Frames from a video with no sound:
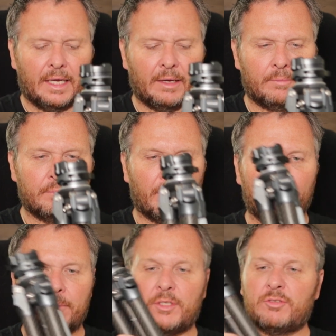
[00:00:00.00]
Um,
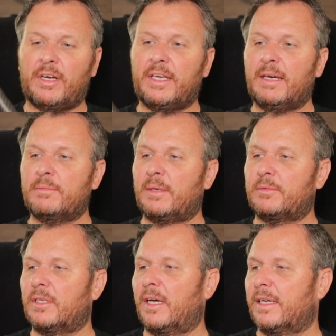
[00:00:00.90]
but it's great, it comes
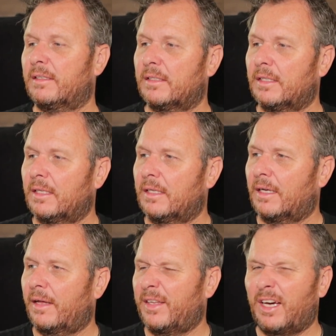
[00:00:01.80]
up to like,
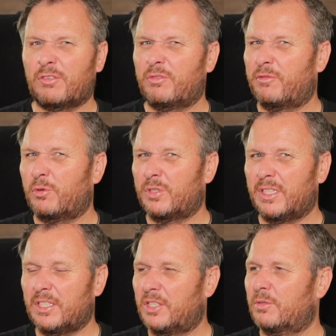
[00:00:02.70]
I think
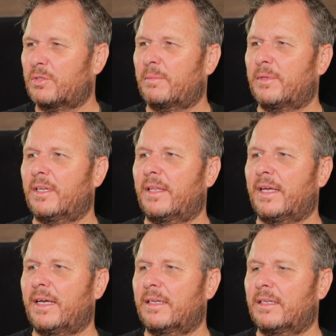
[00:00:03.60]
140 inches or something like
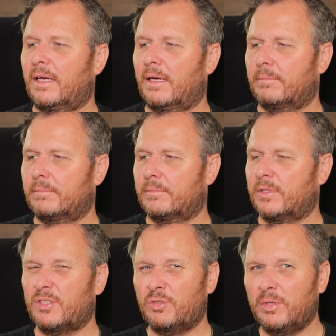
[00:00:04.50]
that. Um,
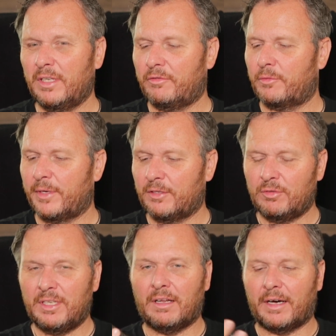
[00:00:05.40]
so it's tall enough for me,
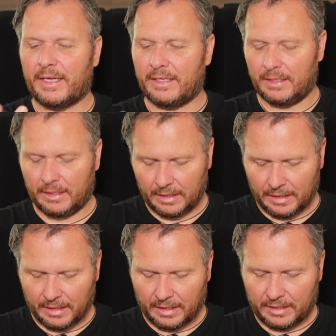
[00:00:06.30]
it's really light
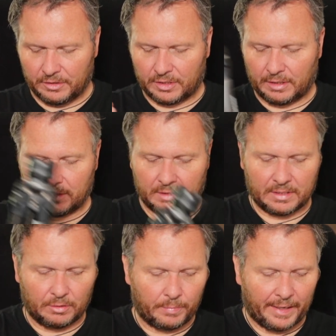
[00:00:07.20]
and it just goes in
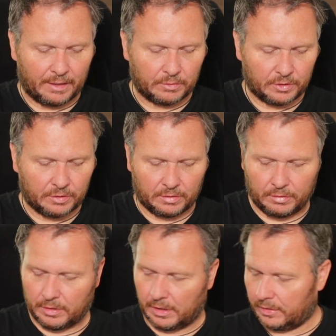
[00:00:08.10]
this little pouch that
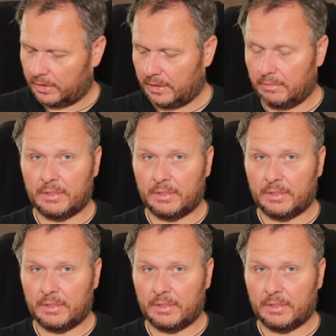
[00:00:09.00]
you can't see